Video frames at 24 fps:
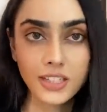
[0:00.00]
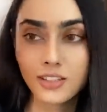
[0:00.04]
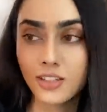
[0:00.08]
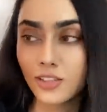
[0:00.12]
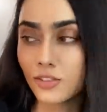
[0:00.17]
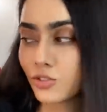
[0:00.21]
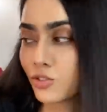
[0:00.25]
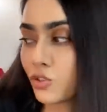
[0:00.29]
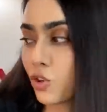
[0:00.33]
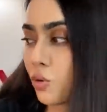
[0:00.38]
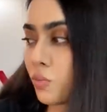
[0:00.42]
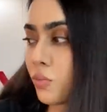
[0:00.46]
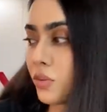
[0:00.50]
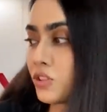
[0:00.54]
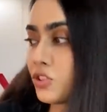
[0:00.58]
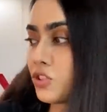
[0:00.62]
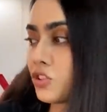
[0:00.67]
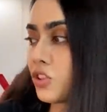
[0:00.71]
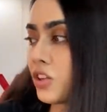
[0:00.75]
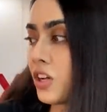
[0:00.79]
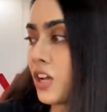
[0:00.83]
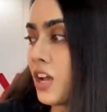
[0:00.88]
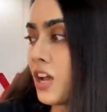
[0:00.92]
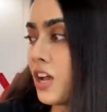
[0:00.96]
There's so much,
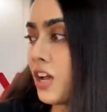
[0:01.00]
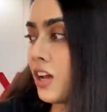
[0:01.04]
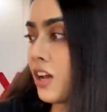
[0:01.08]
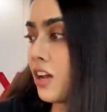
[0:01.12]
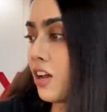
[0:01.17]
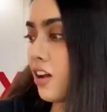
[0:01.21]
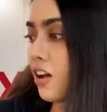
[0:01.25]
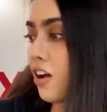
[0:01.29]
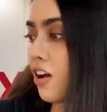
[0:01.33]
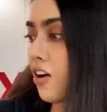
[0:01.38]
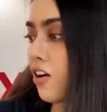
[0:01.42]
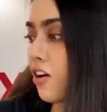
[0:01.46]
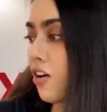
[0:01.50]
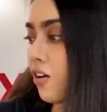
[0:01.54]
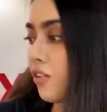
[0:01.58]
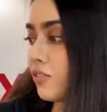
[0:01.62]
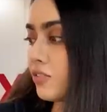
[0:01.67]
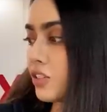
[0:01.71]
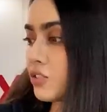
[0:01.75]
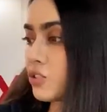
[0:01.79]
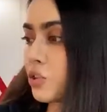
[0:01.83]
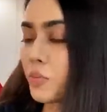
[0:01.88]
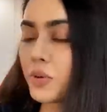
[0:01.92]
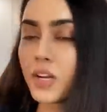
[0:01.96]

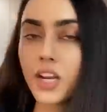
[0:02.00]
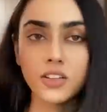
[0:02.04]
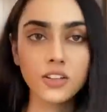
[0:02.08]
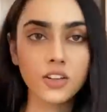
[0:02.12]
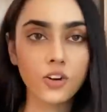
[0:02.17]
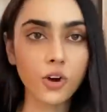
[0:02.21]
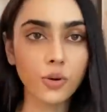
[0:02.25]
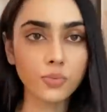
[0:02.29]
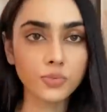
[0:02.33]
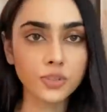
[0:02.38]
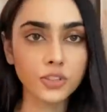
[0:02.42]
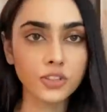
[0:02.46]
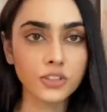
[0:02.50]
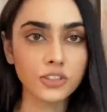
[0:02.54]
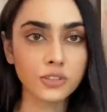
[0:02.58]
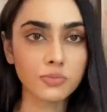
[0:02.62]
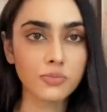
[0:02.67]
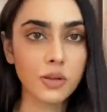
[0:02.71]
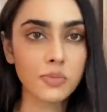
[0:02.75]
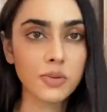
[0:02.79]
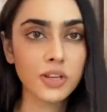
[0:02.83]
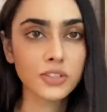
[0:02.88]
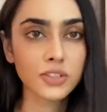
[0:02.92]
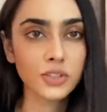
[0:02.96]
there's so many other options.
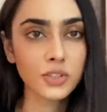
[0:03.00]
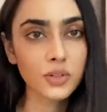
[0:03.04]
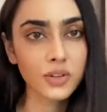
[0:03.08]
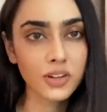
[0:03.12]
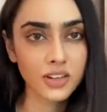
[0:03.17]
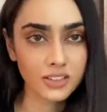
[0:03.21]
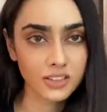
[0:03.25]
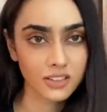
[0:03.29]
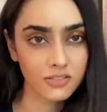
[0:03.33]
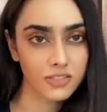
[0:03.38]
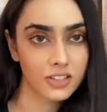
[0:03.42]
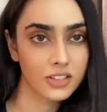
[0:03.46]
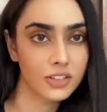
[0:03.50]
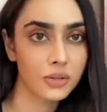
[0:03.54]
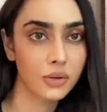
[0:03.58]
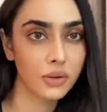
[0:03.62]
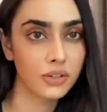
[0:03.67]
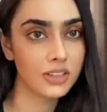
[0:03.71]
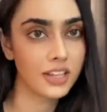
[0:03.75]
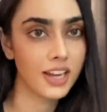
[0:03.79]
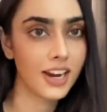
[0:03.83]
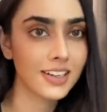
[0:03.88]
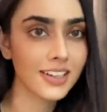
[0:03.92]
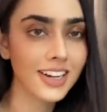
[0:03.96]
Maybe I should do another video on
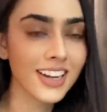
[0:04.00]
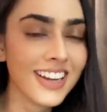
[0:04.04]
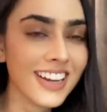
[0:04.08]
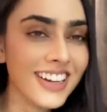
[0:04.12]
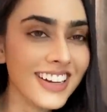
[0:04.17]
that.